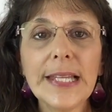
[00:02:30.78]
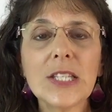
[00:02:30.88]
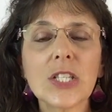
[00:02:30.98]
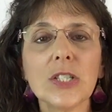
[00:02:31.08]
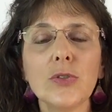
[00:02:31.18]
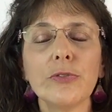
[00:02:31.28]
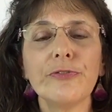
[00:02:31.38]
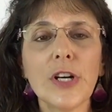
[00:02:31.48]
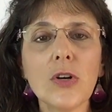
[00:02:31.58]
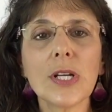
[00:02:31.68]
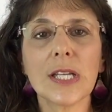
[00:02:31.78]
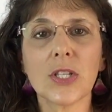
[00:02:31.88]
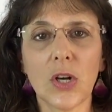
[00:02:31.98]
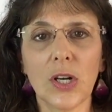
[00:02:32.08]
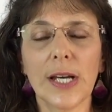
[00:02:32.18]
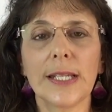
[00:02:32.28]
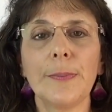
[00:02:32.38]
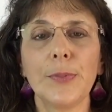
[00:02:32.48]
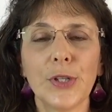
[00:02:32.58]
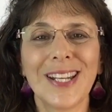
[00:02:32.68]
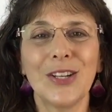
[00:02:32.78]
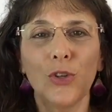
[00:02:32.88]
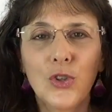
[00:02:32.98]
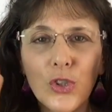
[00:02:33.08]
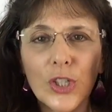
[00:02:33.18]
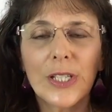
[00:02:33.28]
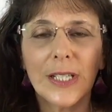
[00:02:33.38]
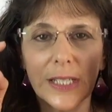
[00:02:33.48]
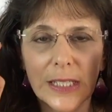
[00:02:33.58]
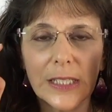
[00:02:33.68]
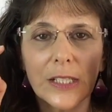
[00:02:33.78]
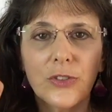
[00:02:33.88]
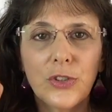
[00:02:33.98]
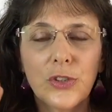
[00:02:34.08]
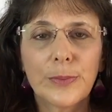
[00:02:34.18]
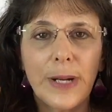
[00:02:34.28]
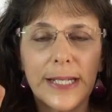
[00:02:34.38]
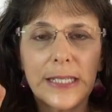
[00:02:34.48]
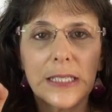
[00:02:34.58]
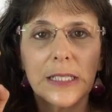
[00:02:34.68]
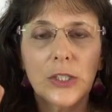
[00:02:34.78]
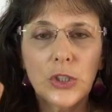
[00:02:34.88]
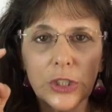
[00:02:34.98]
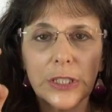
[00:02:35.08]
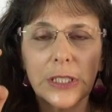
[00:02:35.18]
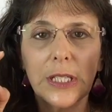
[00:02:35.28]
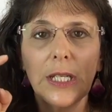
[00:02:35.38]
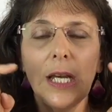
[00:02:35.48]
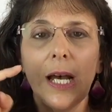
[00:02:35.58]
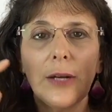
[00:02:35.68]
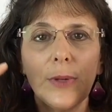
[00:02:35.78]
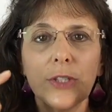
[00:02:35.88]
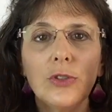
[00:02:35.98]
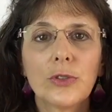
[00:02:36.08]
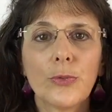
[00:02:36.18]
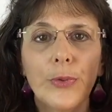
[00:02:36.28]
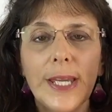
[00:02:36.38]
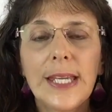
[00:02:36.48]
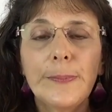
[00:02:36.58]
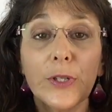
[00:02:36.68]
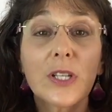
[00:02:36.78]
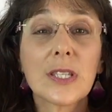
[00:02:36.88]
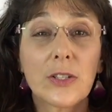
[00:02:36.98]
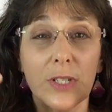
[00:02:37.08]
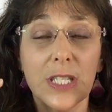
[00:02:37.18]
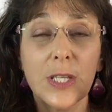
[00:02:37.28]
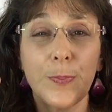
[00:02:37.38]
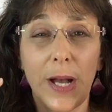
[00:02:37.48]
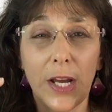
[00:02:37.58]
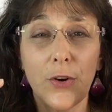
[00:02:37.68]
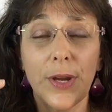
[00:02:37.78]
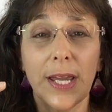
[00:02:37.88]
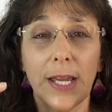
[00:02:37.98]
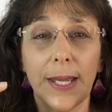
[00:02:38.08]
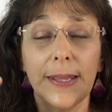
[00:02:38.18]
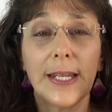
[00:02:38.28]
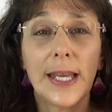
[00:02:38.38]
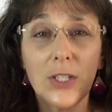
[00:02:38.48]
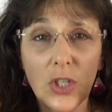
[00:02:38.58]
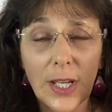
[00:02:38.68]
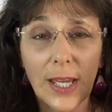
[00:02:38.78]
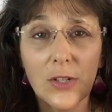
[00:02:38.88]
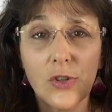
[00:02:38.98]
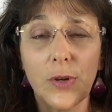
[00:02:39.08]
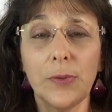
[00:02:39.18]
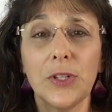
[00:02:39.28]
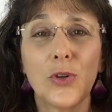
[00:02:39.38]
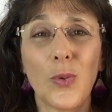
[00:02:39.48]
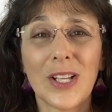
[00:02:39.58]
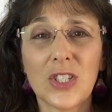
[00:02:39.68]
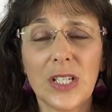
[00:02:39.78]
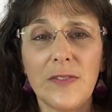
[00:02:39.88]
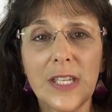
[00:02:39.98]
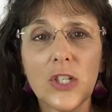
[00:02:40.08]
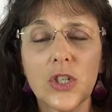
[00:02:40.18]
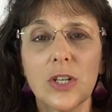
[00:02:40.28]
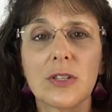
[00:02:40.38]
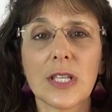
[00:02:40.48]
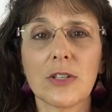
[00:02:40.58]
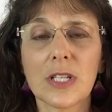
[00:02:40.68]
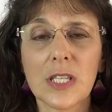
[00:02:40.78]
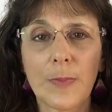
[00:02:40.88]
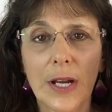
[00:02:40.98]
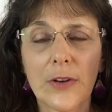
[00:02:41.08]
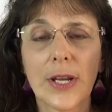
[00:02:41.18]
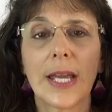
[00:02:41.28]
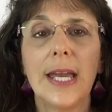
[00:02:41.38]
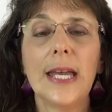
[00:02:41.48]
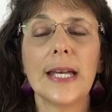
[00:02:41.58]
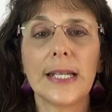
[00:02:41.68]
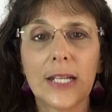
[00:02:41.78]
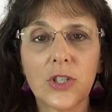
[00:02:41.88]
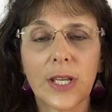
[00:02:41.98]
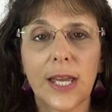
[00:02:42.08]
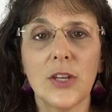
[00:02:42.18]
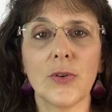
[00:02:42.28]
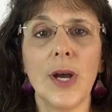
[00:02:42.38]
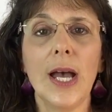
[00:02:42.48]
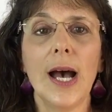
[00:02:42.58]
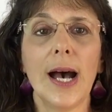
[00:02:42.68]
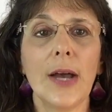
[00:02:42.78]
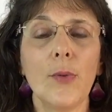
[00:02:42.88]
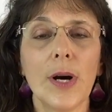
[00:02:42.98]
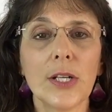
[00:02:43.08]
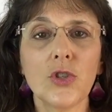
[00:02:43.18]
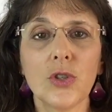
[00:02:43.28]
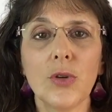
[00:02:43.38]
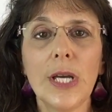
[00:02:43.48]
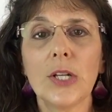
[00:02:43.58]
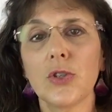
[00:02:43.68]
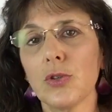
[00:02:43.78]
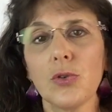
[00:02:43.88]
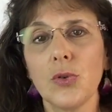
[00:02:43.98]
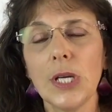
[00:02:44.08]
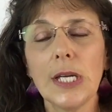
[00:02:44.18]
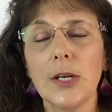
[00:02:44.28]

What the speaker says: is to focus on putting good in to your mind, good. I want you to read books that are inspiring and that educate you. I want you to watch TV shows that are inspiring and educate you. I want you to